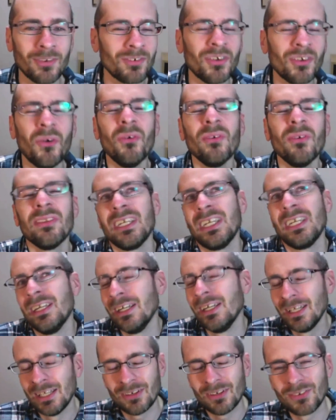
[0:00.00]
There was only
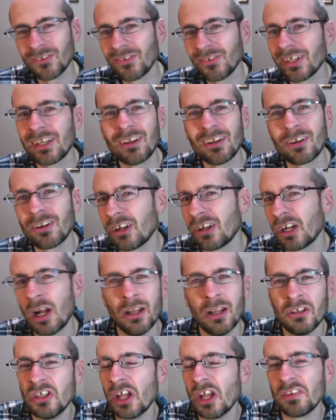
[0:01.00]

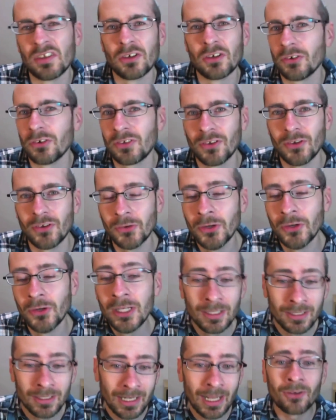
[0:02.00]
a dozen or so.
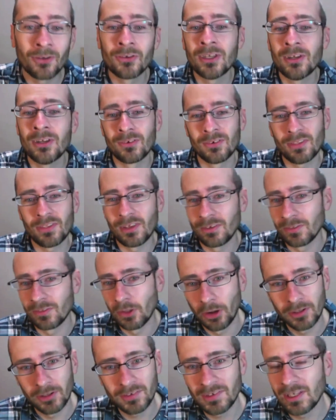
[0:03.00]
Now here's this
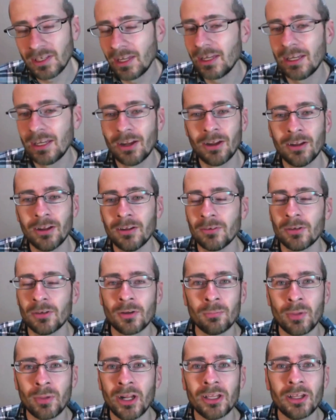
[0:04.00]
dossier
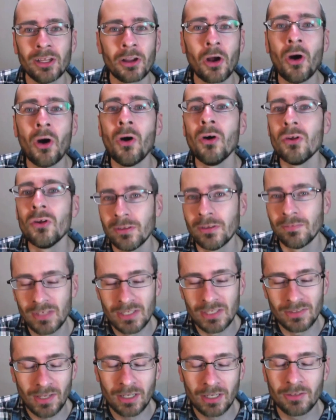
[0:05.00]
compiling all of
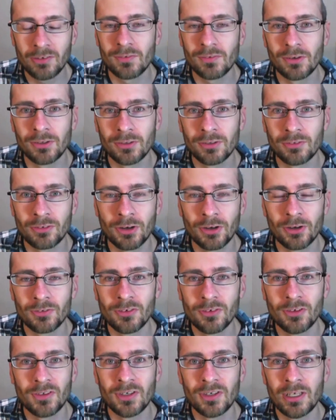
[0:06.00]
these extra
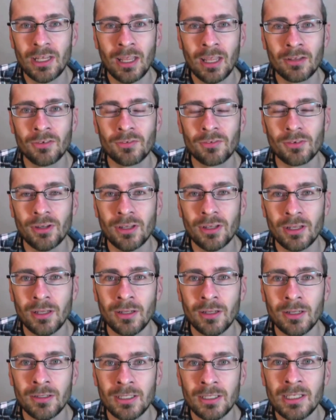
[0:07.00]
charges and
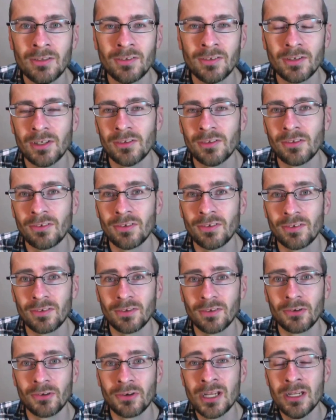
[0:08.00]
extra incidents.
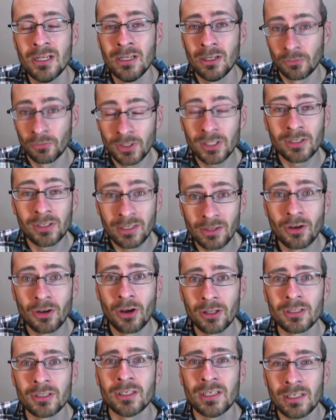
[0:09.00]
So really, the
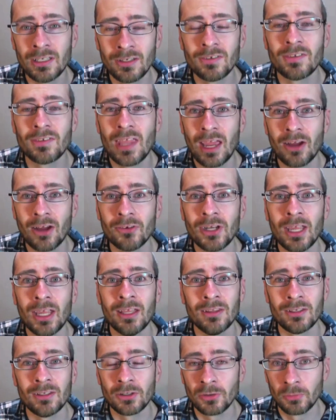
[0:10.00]
gauntlet is down,
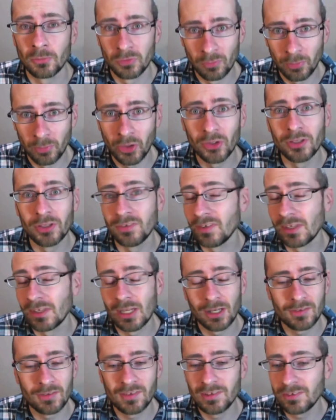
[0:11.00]
and the ball is in the
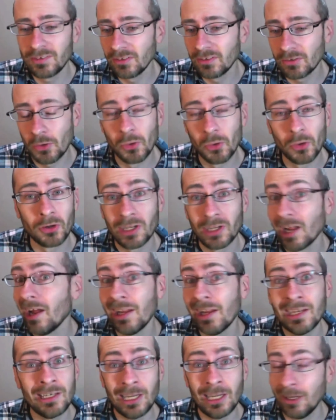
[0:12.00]
ICC's court.
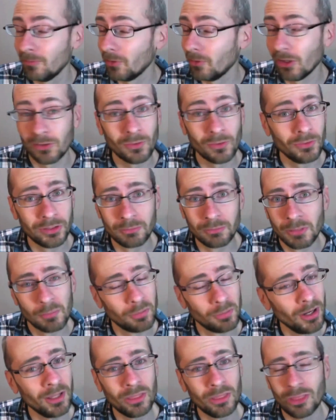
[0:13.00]
I am not holding my
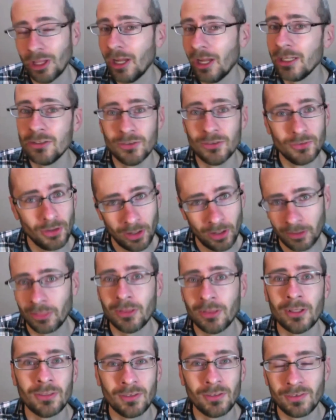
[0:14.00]
breath. I do not
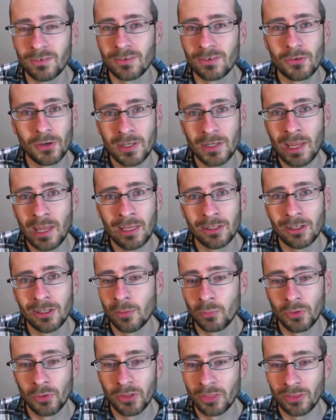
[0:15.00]
think this is going to end
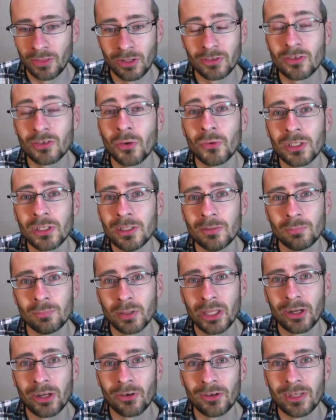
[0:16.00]
up with Tony
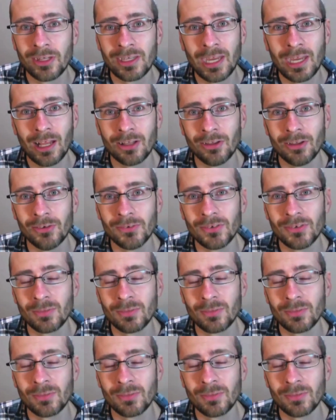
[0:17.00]
Blair in the gallows.